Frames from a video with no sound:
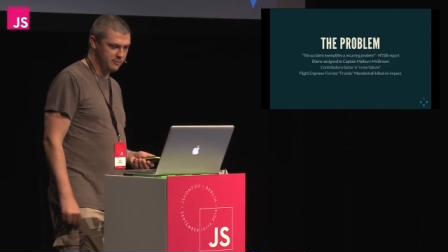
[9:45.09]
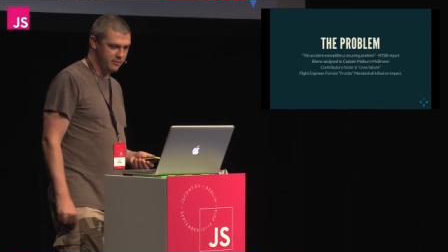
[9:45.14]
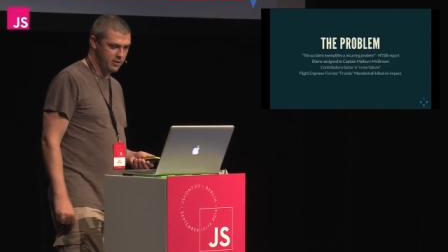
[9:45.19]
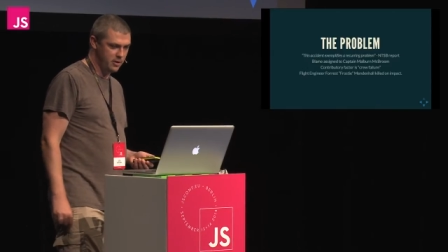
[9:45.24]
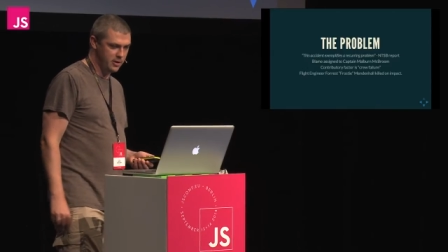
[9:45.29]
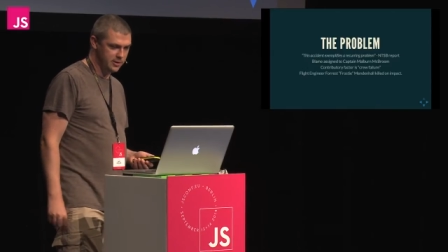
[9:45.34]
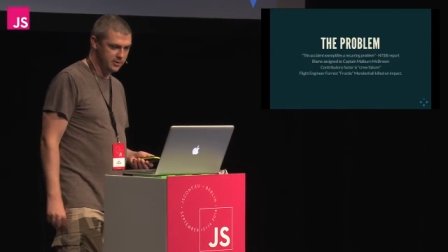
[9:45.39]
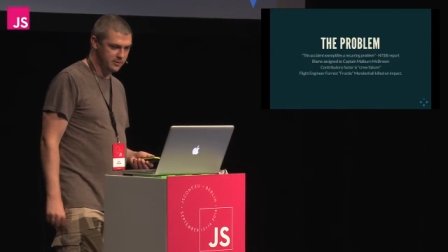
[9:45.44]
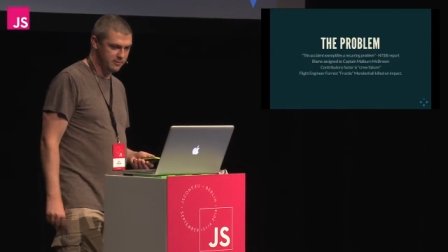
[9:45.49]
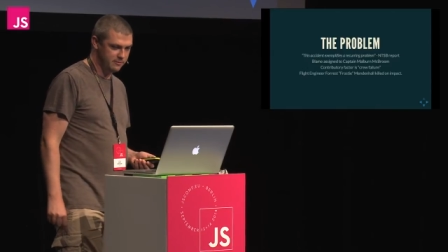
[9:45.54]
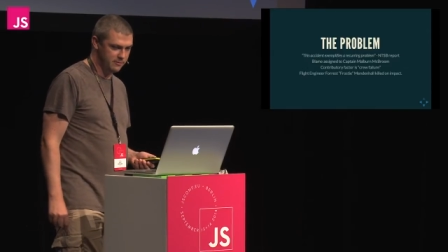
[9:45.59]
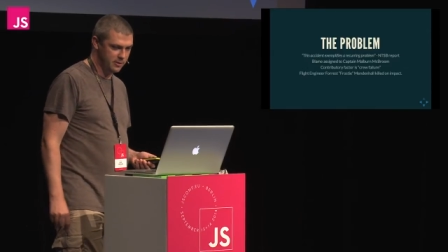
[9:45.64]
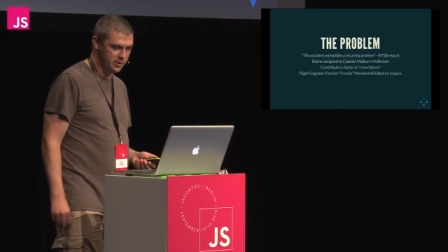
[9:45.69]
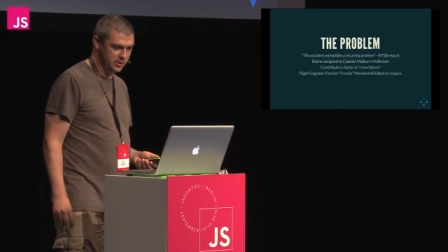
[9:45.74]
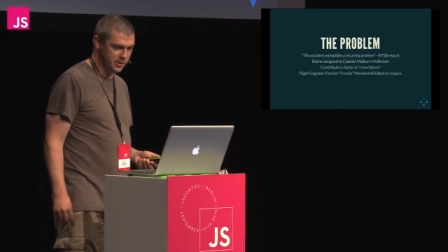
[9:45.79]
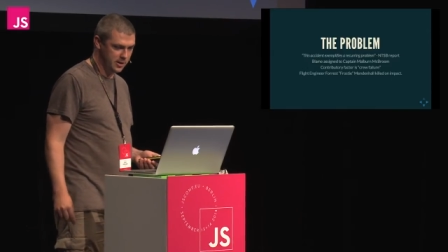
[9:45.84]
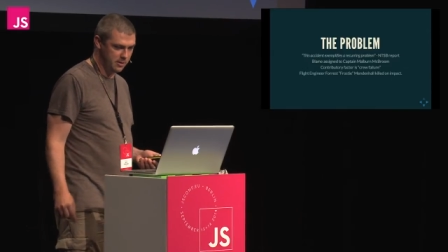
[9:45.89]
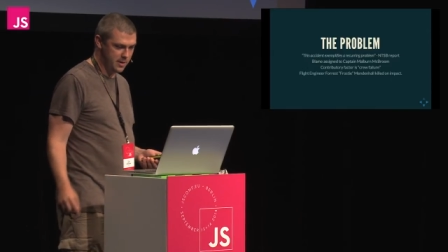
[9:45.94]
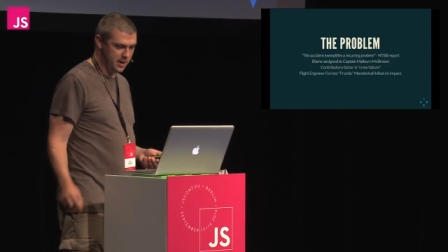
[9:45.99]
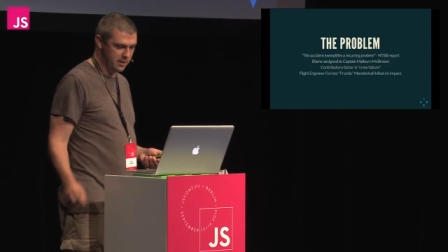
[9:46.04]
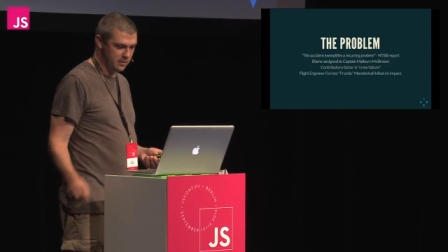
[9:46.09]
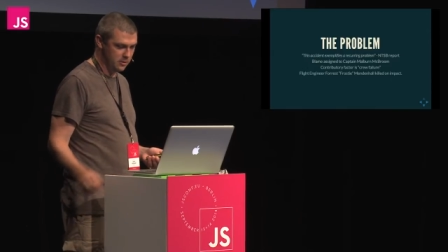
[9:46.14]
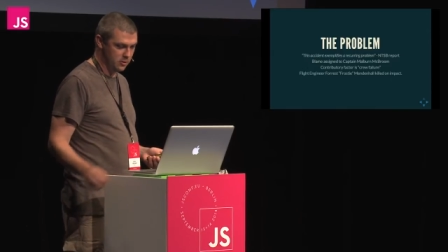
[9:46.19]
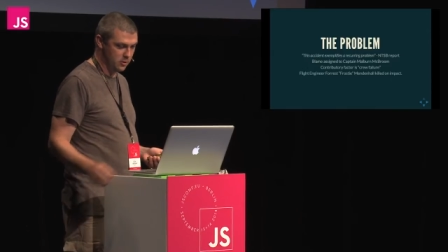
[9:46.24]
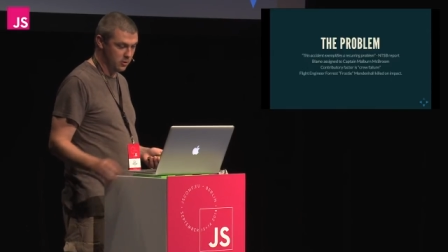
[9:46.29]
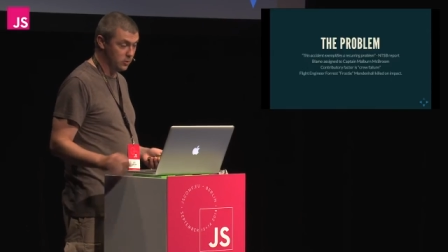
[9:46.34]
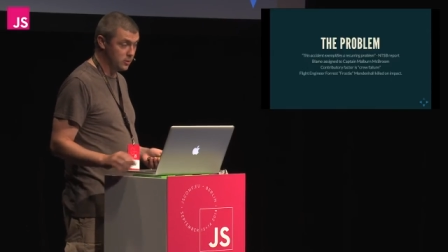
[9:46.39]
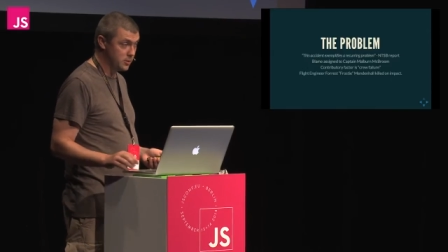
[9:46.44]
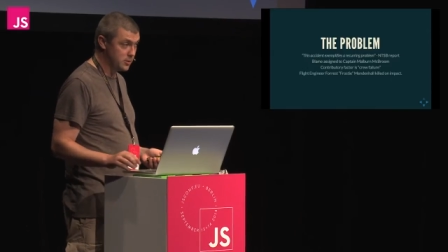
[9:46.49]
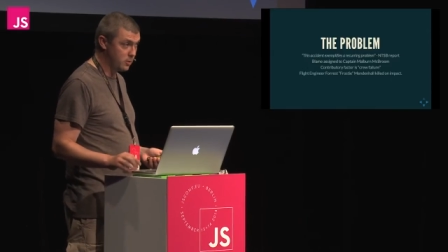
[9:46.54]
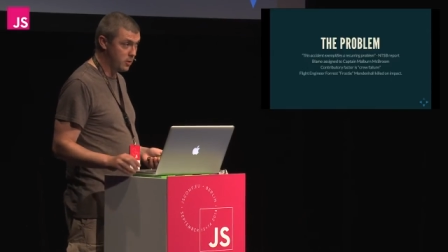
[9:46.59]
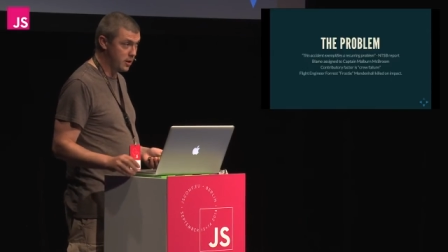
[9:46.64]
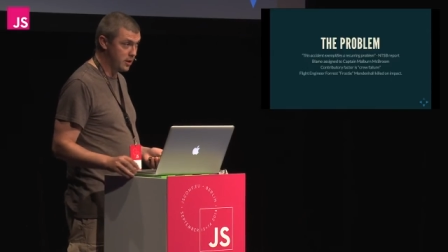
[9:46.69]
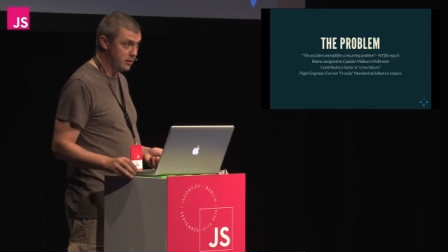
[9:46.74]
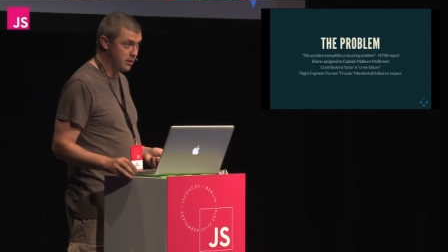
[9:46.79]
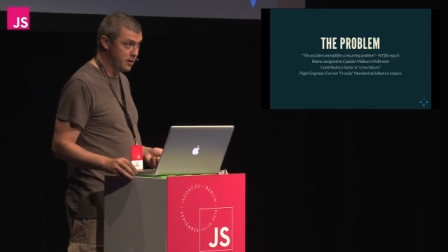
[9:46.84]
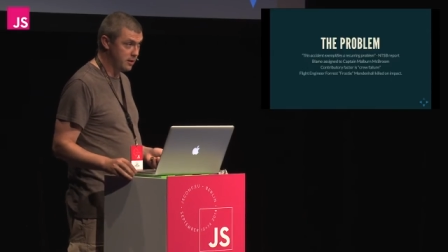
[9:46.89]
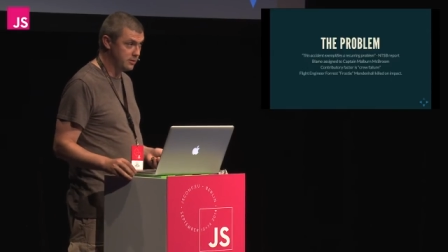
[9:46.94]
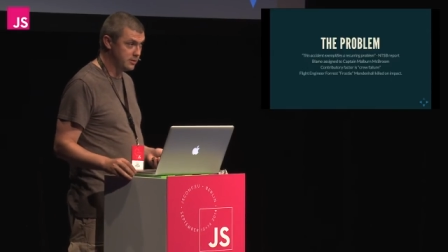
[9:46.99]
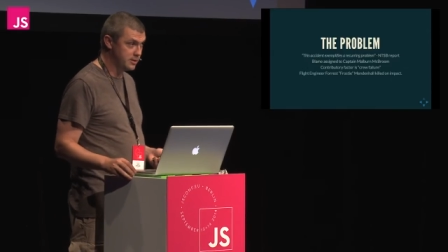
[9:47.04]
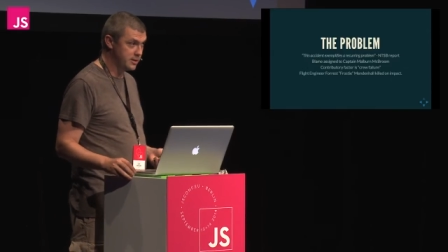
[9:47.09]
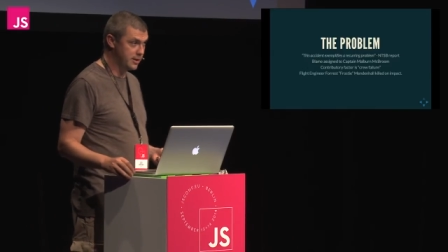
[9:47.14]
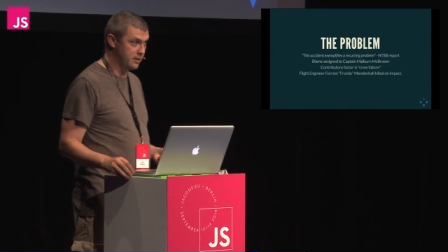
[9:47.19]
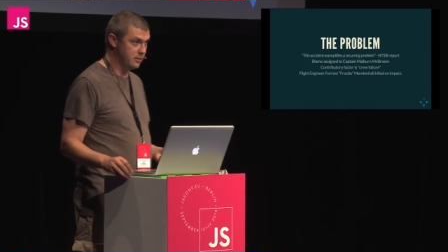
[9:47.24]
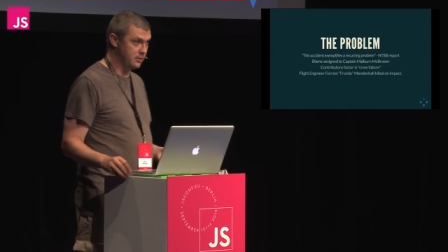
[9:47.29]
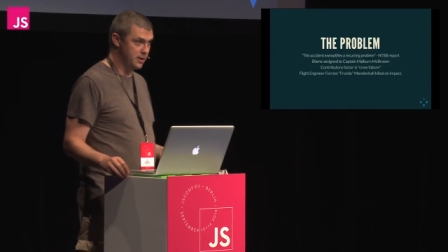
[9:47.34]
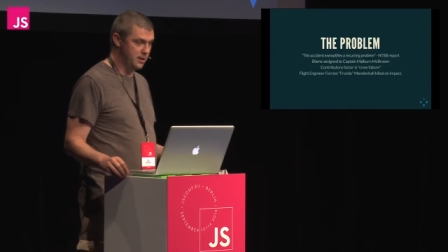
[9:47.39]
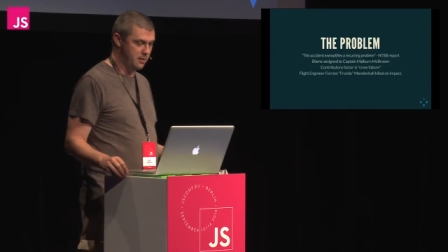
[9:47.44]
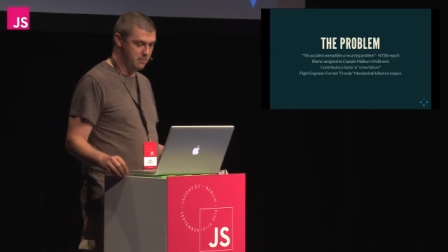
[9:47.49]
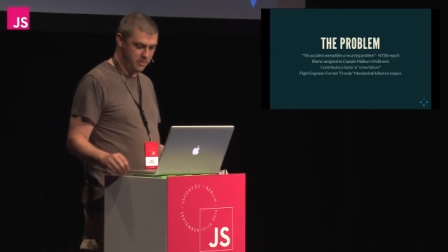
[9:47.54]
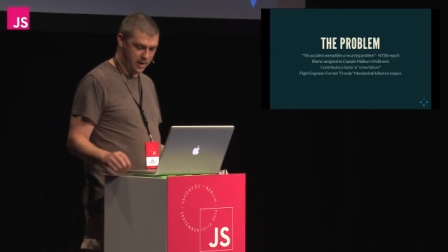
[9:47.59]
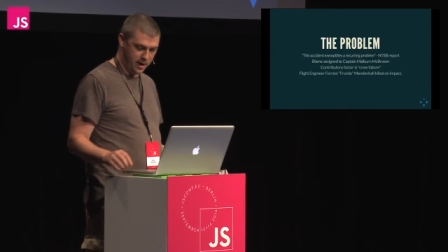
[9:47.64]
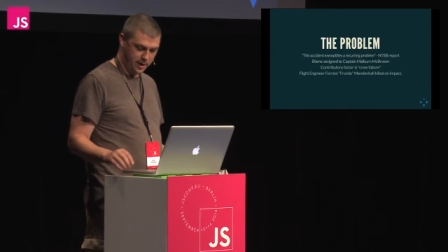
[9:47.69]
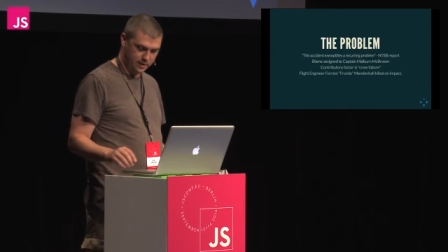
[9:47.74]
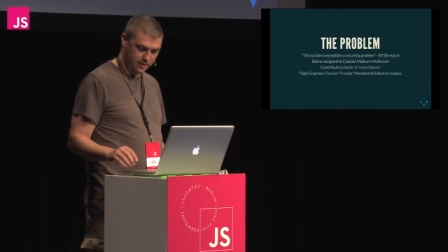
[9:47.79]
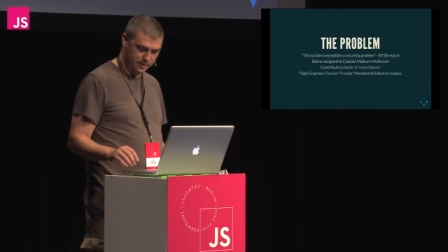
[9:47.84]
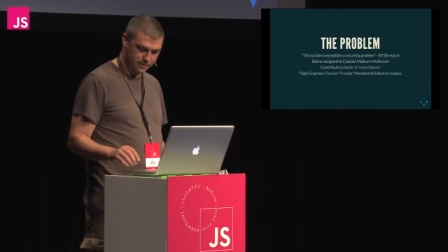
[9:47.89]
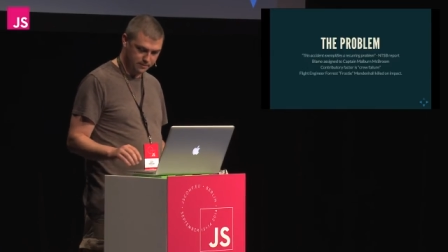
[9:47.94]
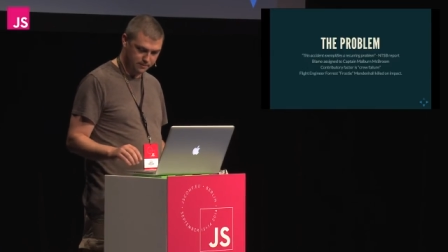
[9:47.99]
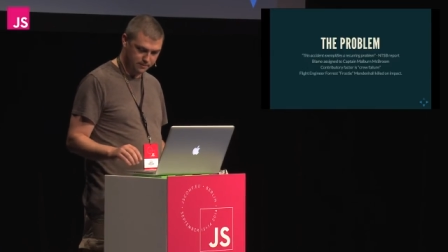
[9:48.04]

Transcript: Forrest Frosty Mendenhall, was one of those killed in impact.